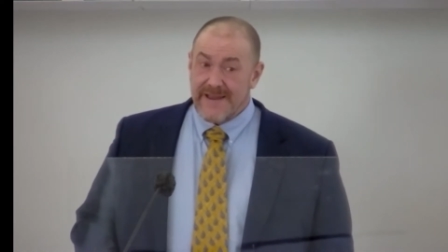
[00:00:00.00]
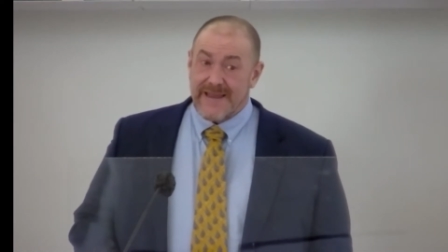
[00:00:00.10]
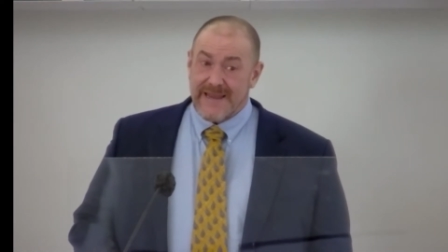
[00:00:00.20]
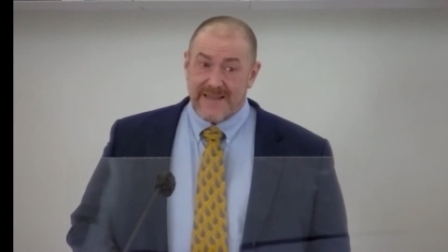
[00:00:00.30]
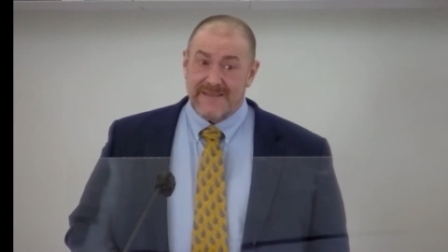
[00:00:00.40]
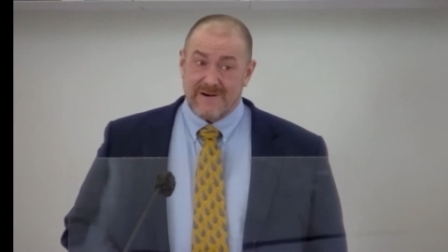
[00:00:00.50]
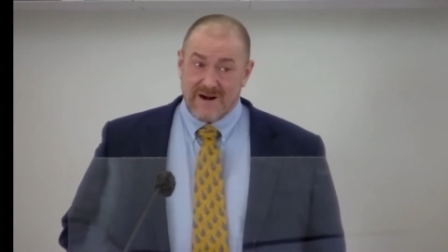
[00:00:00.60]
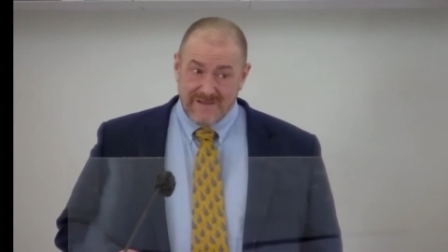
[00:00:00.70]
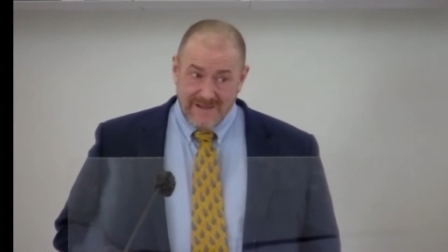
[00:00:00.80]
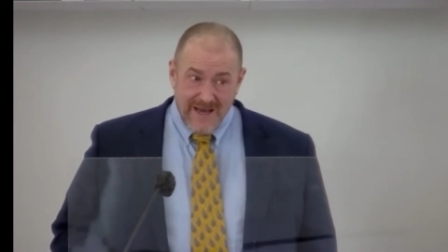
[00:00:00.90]
And there
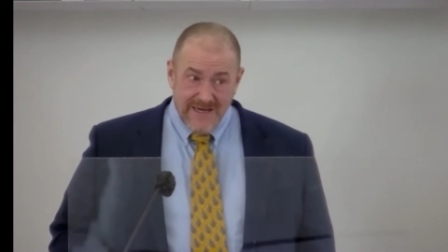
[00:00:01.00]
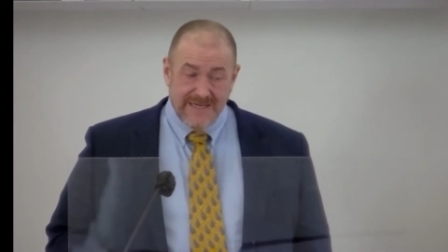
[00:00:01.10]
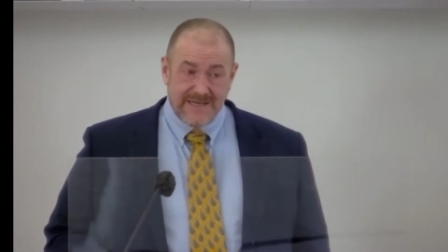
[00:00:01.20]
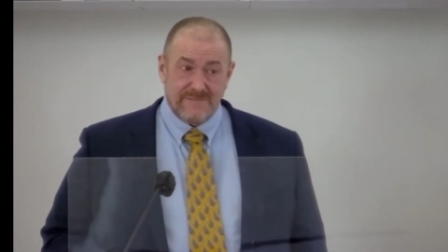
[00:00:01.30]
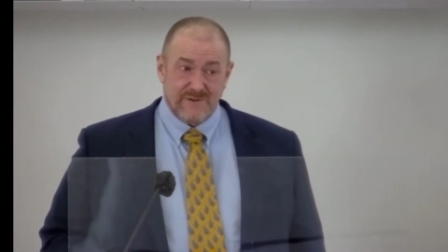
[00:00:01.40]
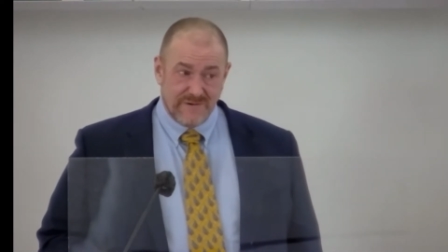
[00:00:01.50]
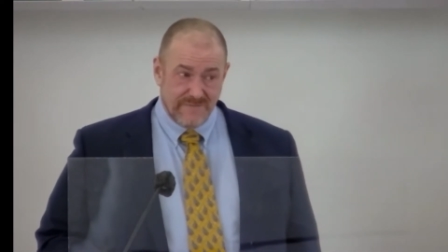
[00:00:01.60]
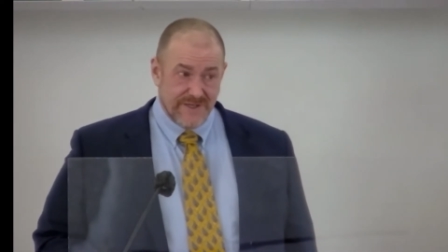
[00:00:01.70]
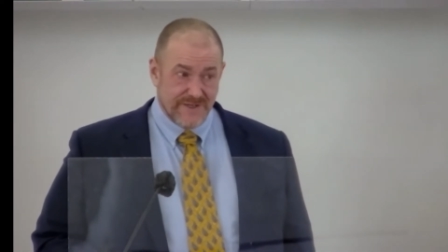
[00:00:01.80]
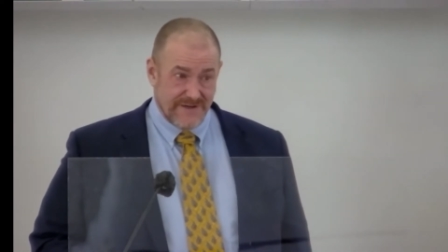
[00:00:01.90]
are a lot of times
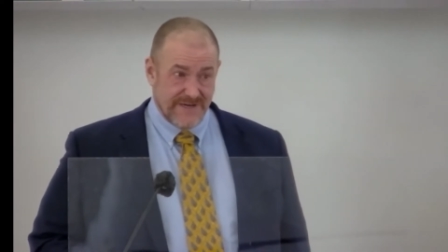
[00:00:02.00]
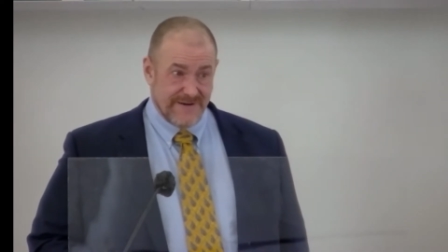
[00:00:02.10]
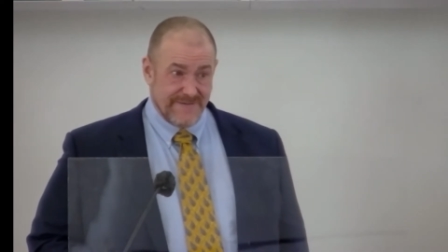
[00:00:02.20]
when we shouldn't.